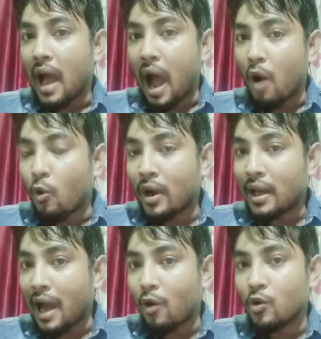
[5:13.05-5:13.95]
Our
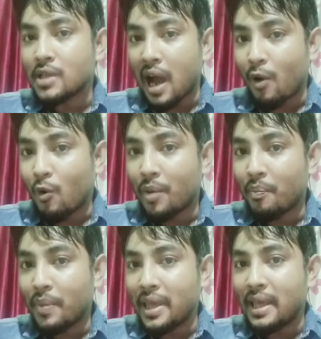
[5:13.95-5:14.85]
cows, our
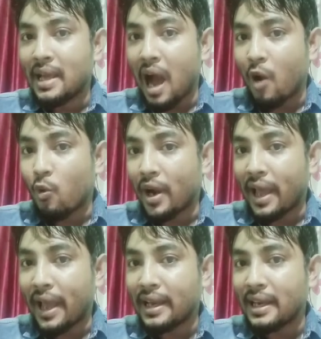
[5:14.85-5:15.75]
pig, our
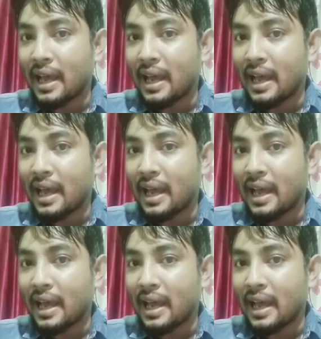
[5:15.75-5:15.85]
hen,